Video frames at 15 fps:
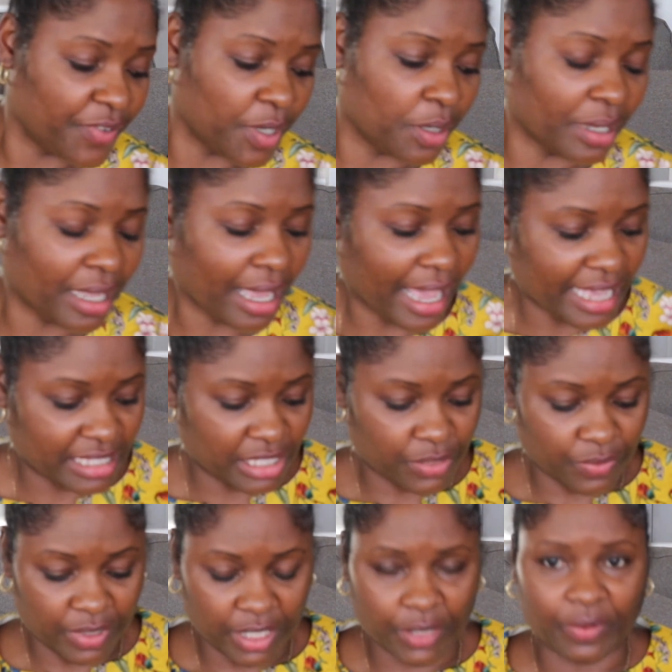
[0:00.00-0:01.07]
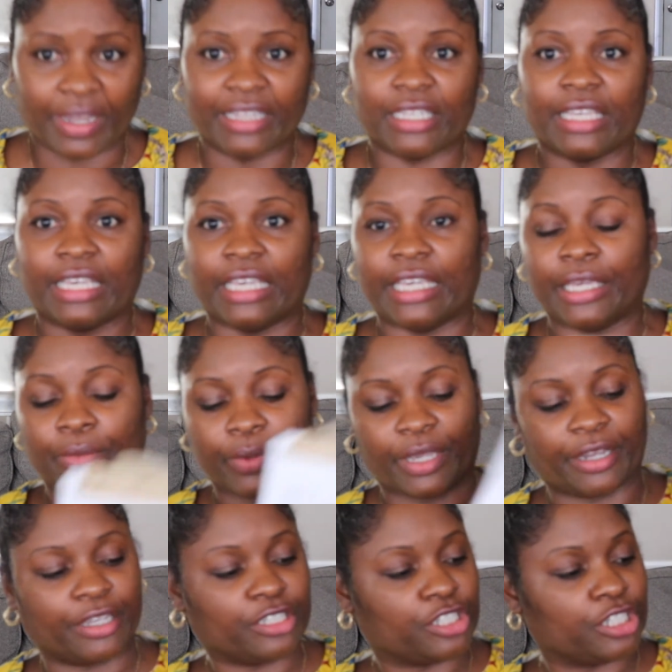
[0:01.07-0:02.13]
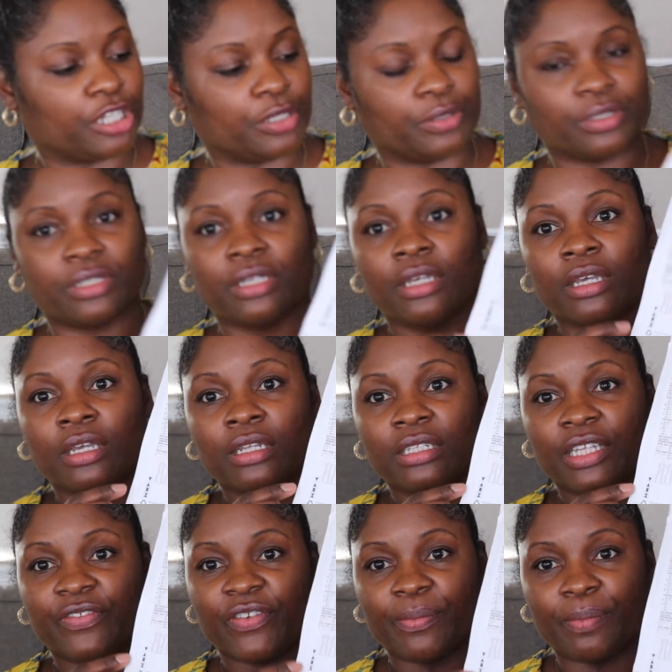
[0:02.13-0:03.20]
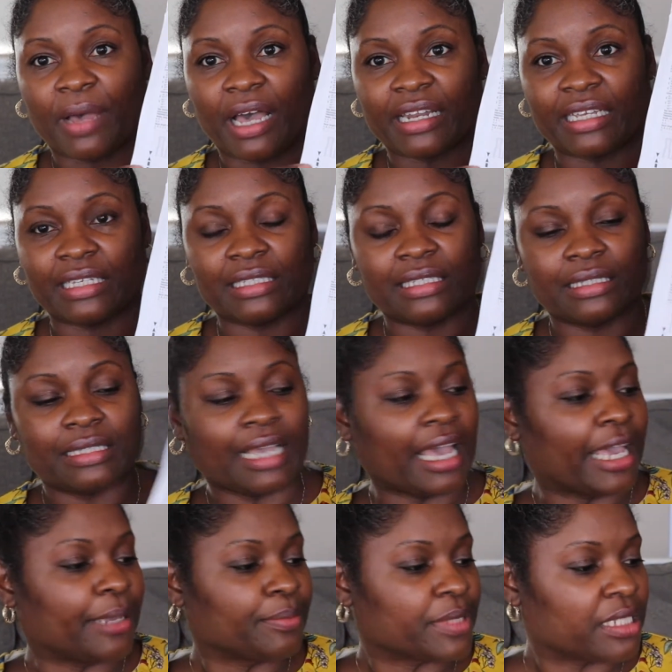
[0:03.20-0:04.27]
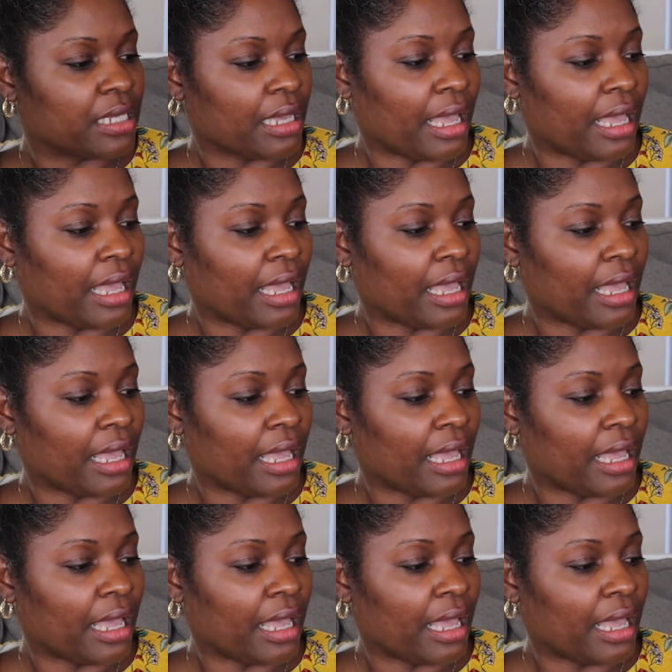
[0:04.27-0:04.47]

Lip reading: has this really great key where it shows different body types,